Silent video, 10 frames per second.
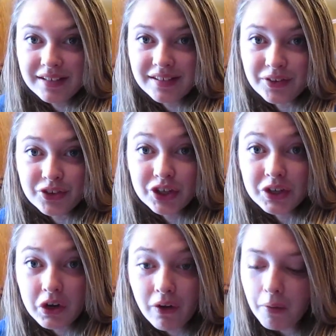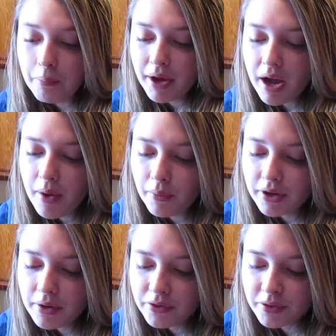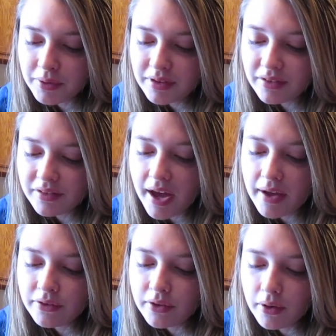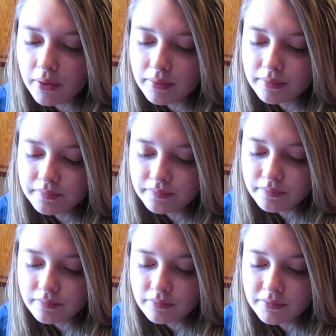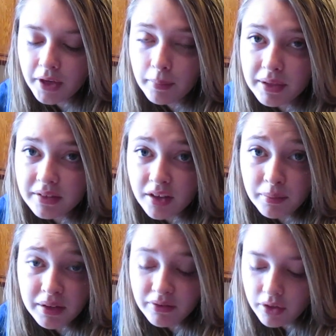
that sounds good at all, but I want to know if someone does that. So tell me, tell me if